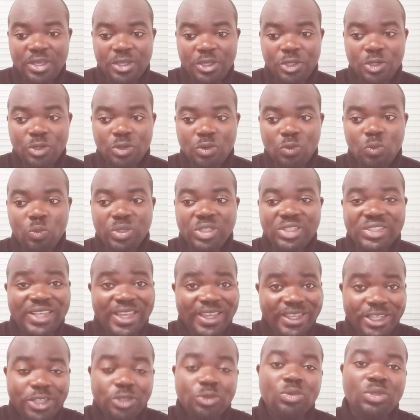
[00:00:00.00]
you know, we
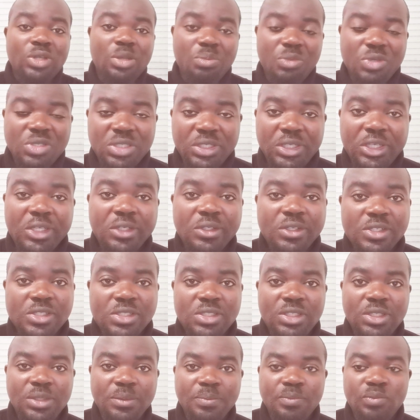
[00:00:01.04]
take it to the music
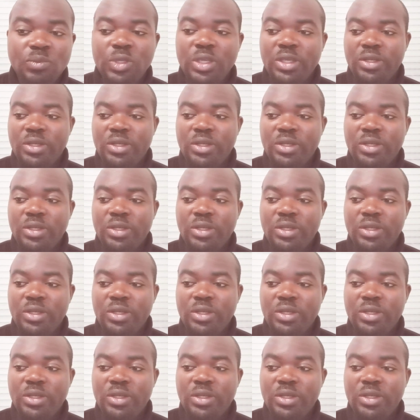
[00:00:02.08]
industry.